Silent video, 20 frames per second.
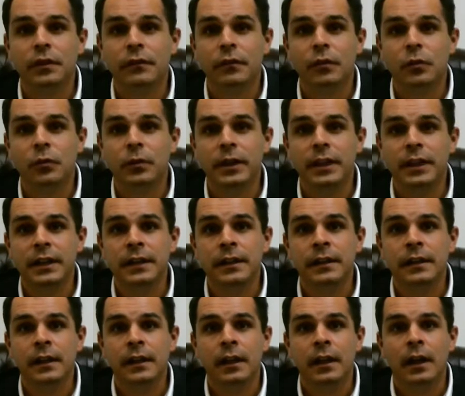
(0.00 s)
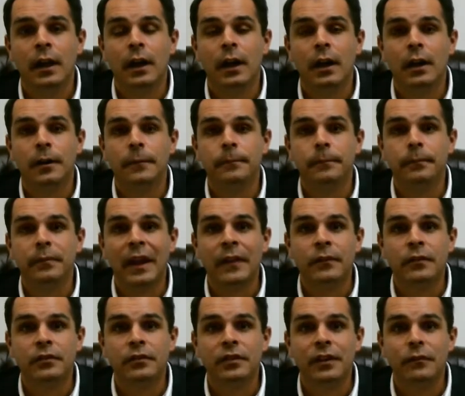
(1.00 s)
a read. And
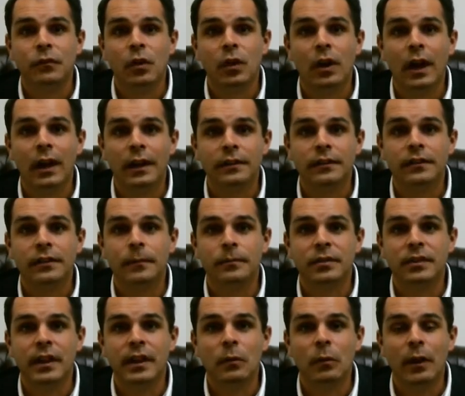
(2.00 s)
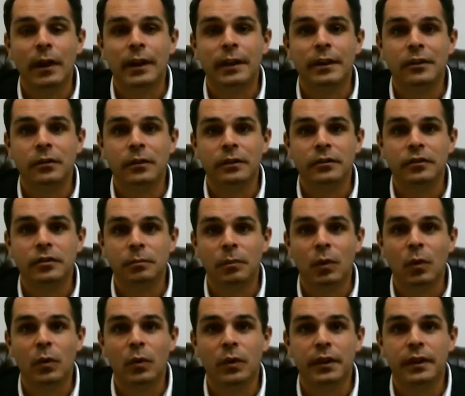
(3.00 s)
there's several concepts that I wanted to
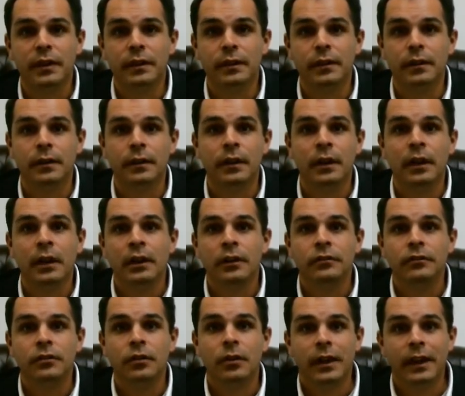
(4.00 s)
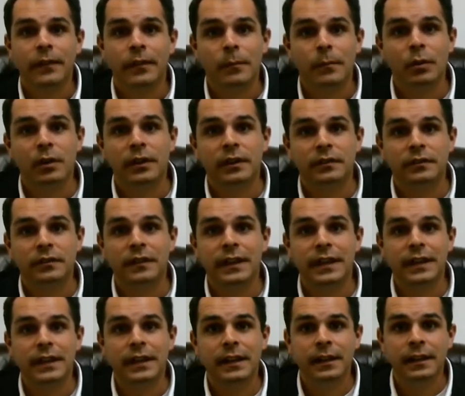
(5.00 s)
explore here. So again, the book is
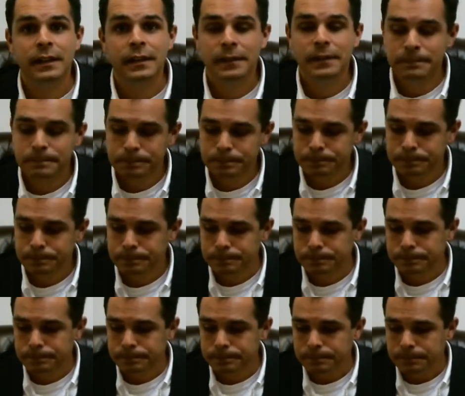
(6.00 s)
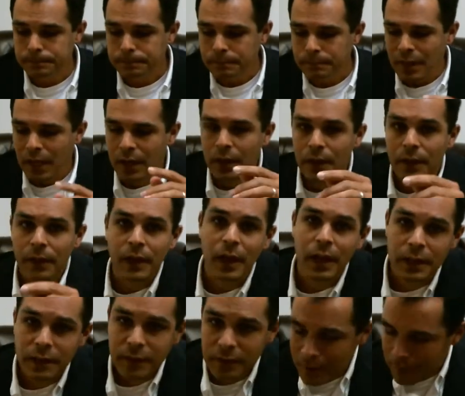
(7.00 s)
Lean In. Now, the
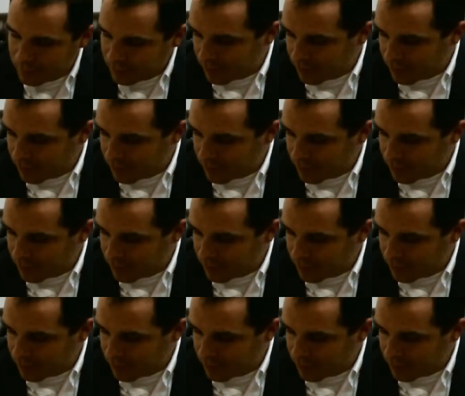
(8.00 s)
concepts